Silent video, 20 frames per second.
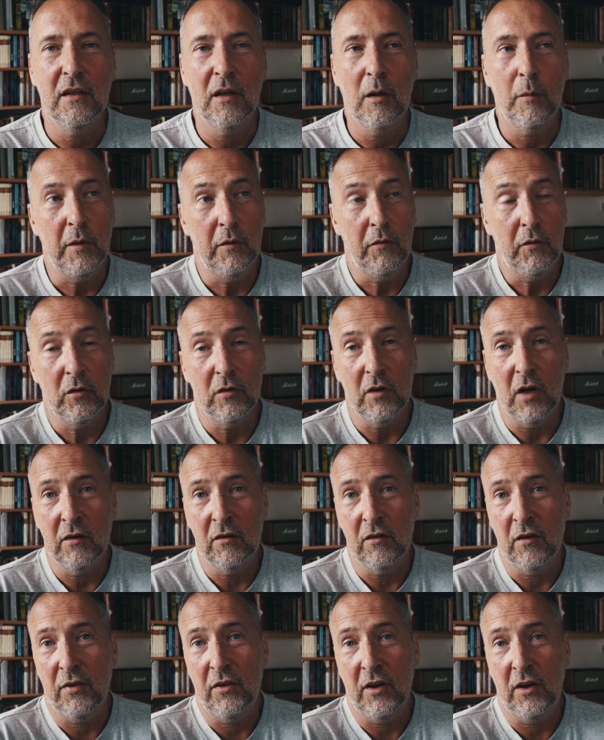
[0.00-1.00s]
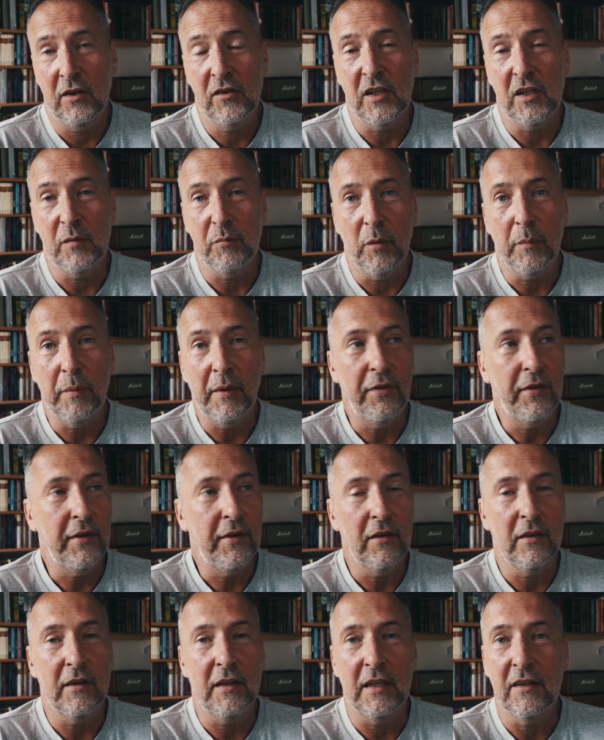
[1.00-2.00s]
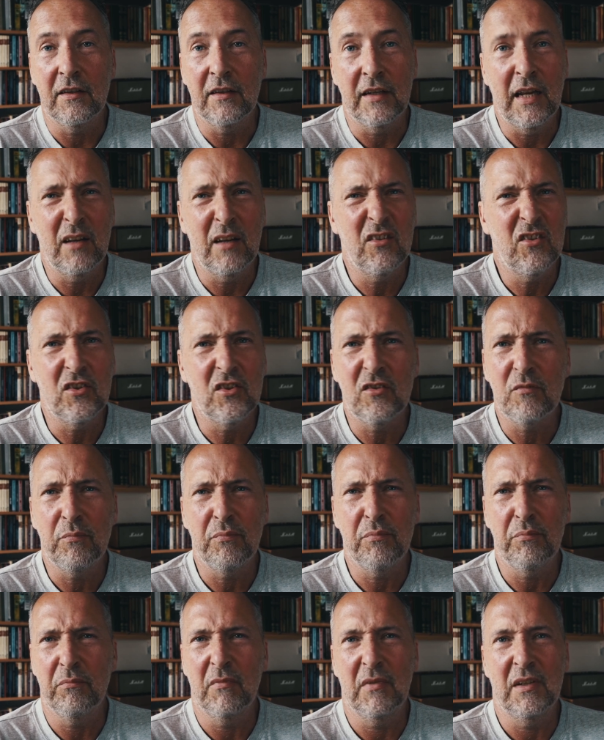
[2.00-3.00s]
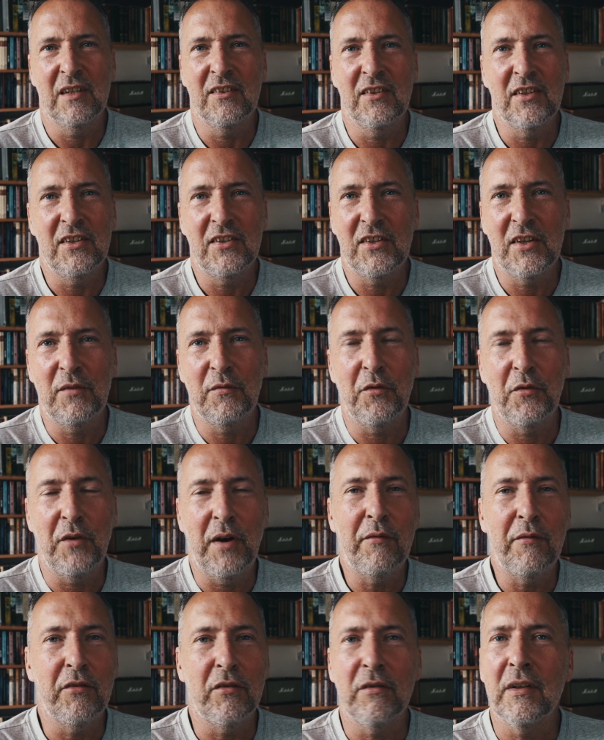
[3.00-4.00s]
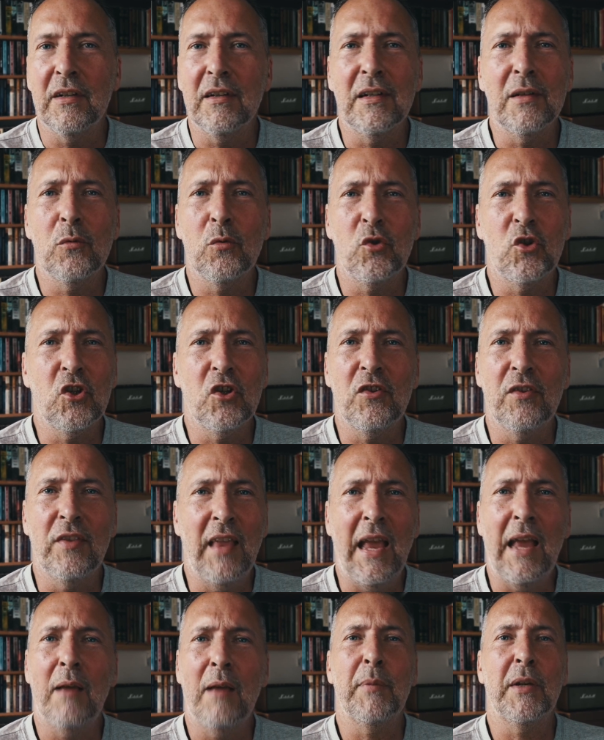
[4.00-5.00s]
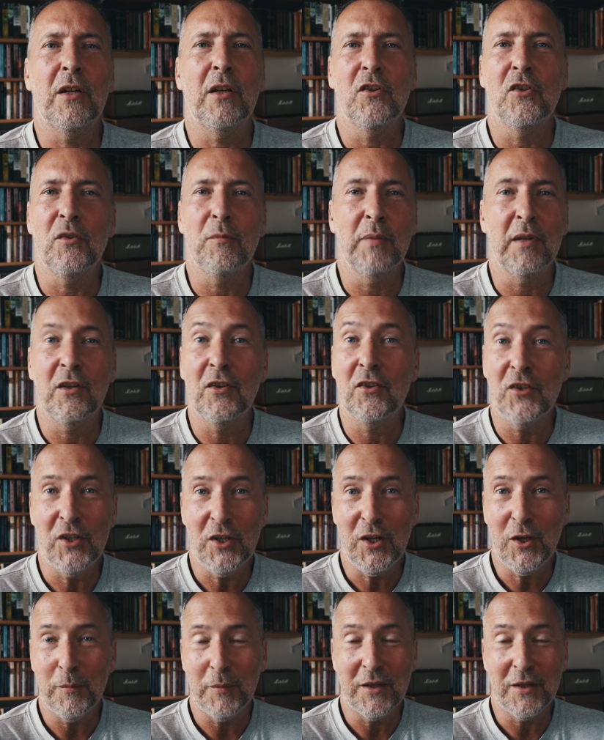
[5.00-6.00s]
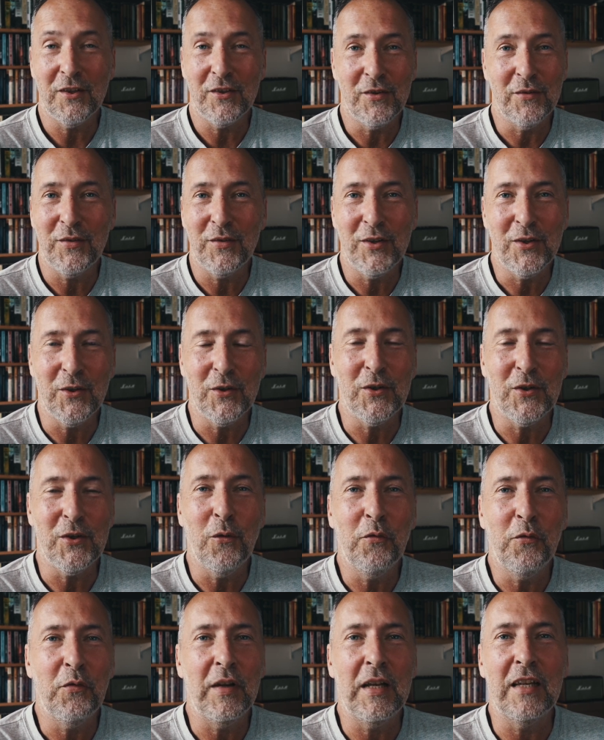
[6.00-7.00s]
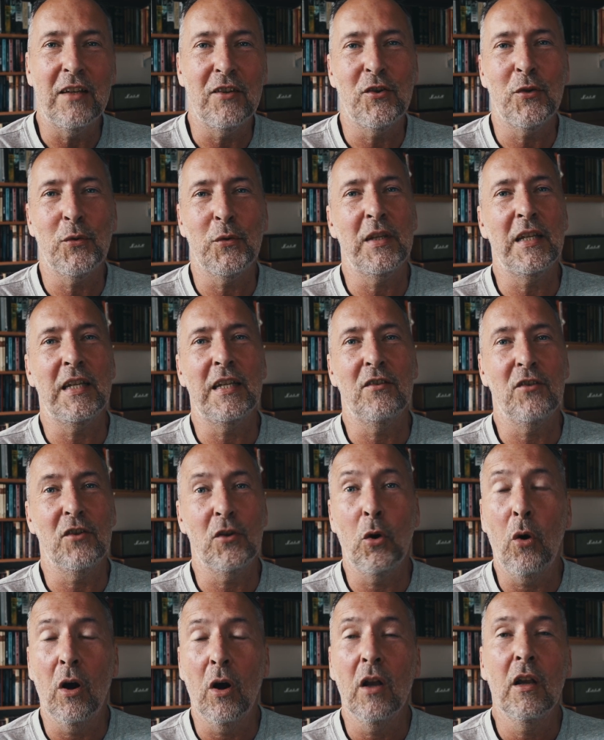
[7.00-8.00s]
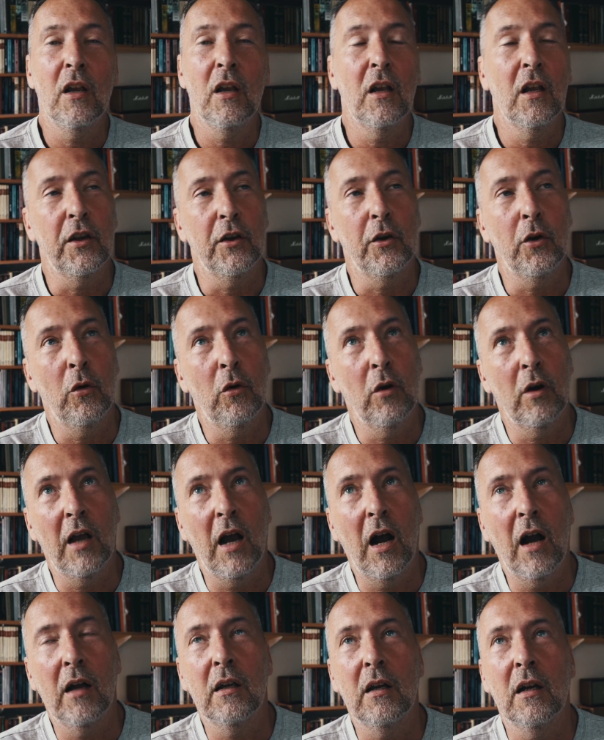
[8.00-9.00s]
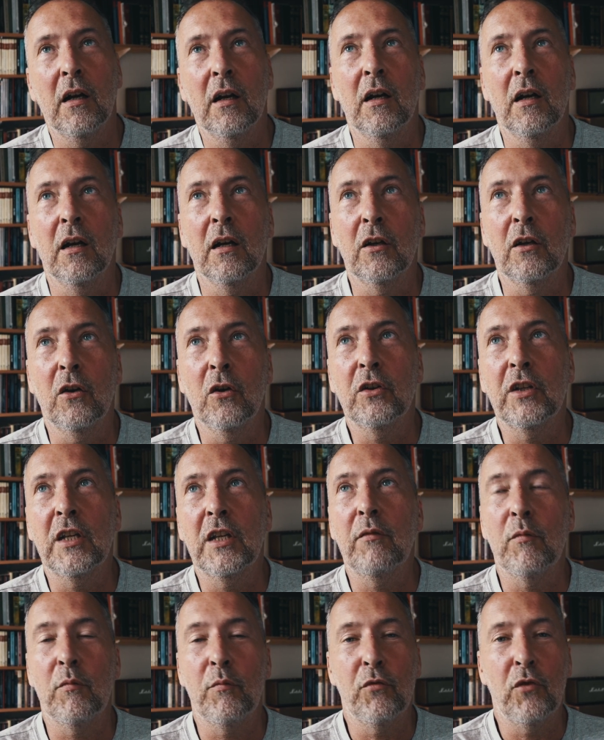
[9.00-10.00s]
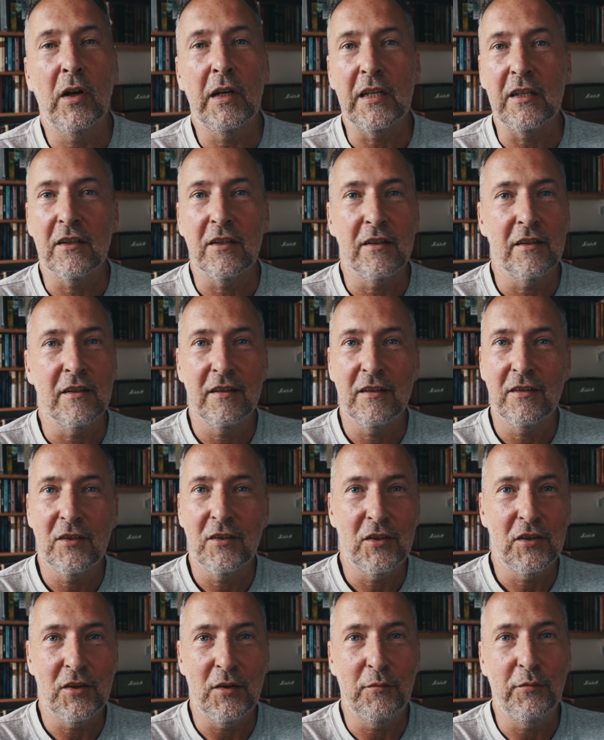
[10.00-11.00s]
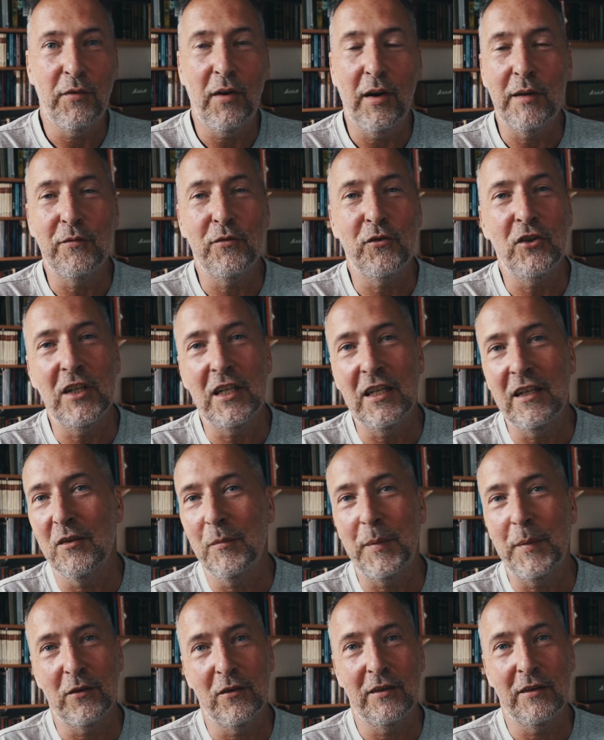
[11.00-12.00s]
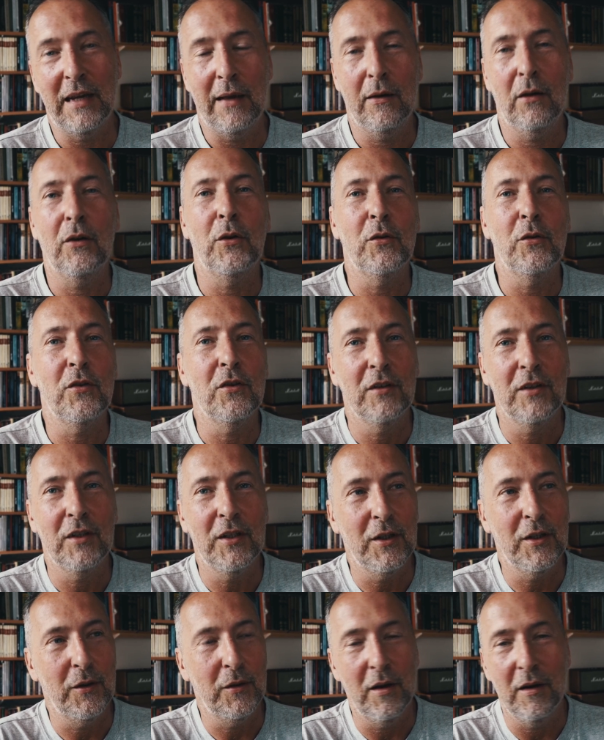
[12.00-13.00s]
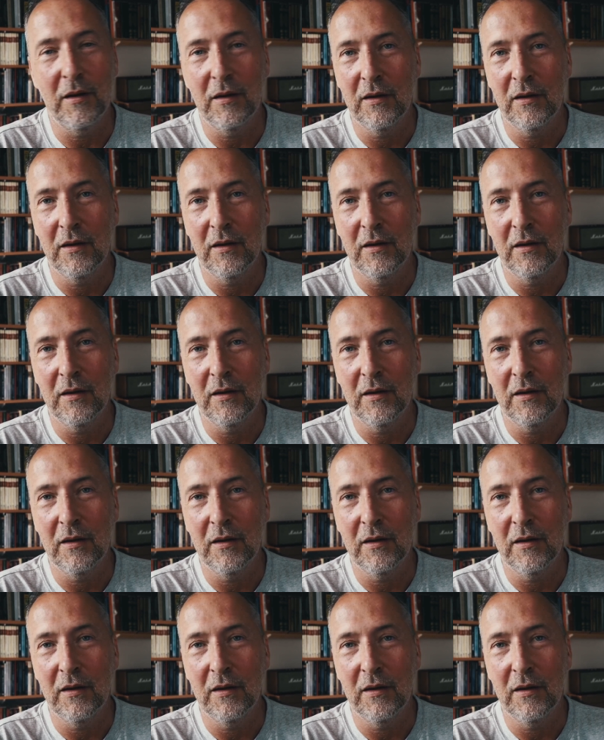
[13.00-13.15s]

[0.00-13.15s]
I mean, if you're under thirty, you probably think that the internet just existed forever and it was just there because because you because of you know your feelings your needs your your uh, god-given right to 5g to be able to download you know